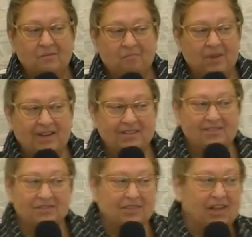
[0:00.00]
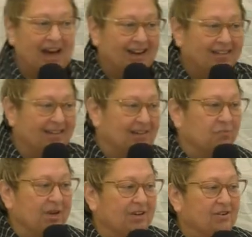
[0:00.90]
Because there's a lot of things
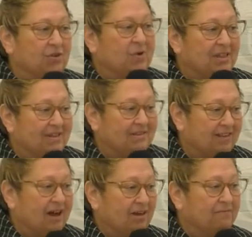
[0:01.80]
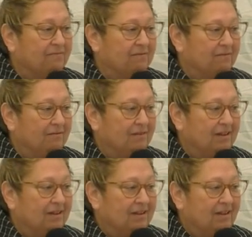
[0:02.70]
we can do in this life.
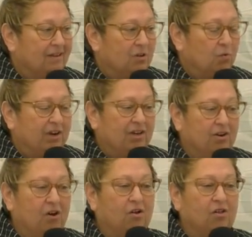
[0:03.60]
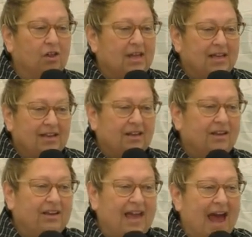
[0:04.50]
We can all
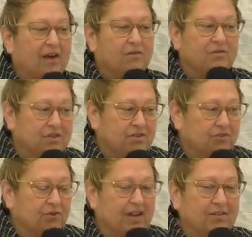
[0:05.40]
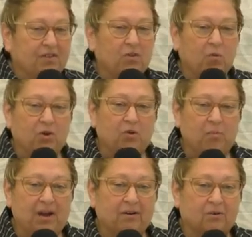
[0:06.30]
gather the strength and the
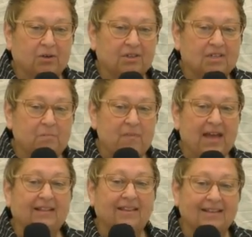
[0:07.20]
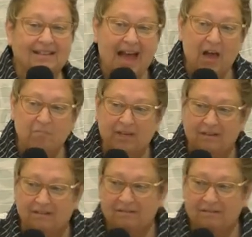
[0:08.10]
willpower to make things happen.